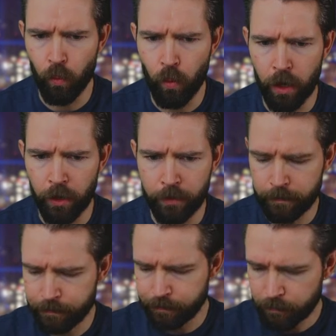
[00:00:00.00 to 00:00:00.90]
1.
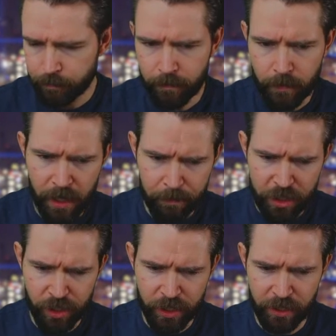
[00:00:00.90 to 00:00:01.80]

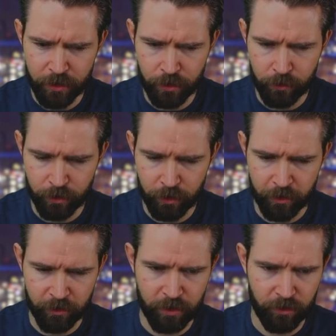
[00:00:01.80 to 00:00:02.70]
Make sure you hit new
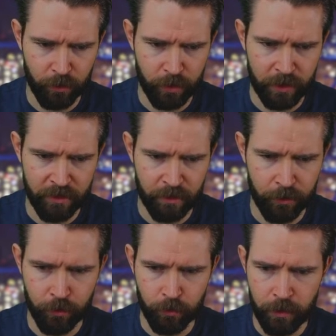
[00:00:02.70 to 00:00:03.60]
search so it clears out
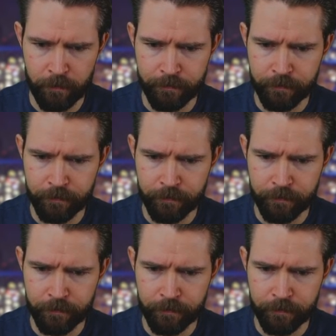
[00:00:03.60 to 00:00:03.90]
the old one.